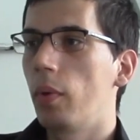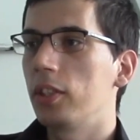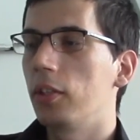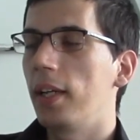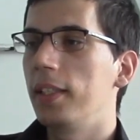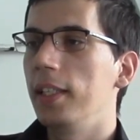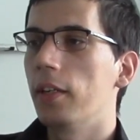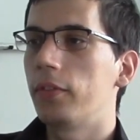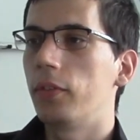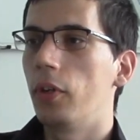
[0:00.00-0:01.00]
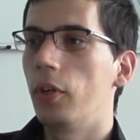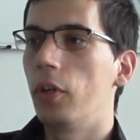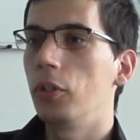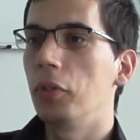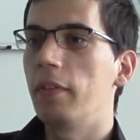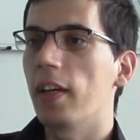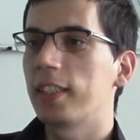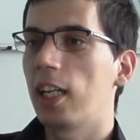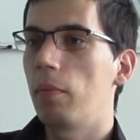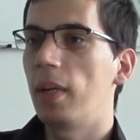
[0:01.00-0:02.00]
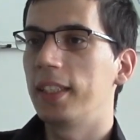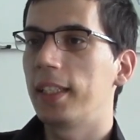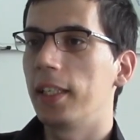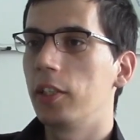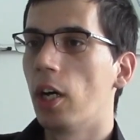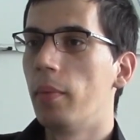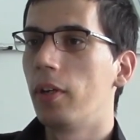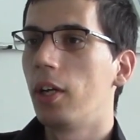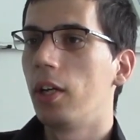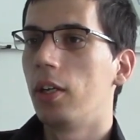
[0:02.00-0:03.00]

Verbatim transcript: was the idea of uh, universal basic income.